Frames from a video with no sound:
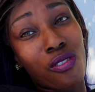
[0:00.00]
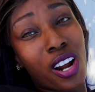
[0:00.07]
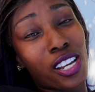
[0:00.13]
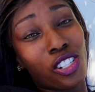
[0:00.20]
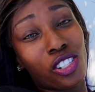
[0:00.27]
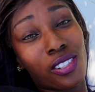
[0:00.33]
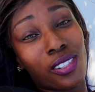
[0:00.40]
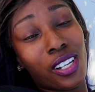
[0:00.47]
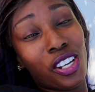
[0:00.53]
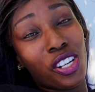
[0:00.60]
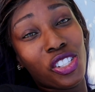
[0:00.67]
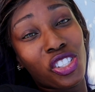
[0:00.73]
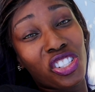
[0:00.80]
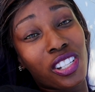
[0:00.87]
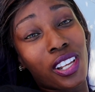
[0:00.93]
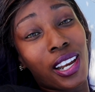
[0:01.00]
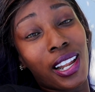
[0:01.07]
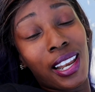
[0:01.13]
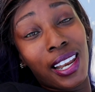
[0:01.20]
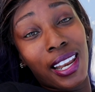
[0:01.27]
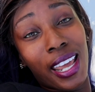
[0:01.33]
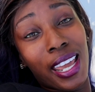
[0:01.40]
rush. Just gonna
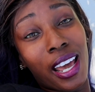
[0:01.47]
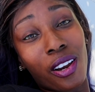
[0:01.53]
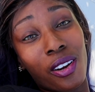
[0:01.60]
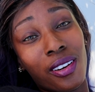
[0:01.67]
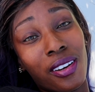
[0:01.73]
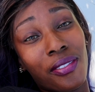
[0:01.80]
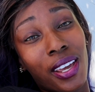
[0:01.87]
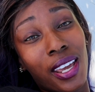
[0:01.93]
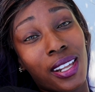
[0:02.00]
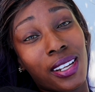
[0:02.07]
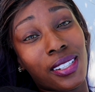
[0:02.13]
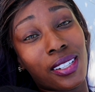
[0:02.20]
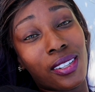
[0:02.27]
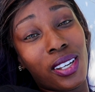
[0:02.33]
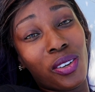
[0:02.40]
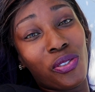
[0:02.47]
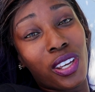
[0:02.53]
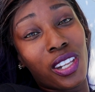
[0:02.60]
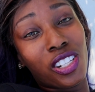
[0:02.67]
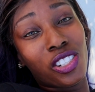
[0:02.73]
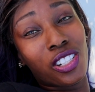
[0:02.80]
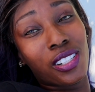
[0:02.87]
lay out on the van until he
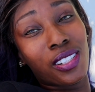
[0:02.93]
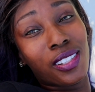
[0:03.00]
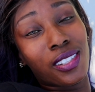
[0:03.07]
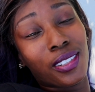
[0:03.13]
finishes.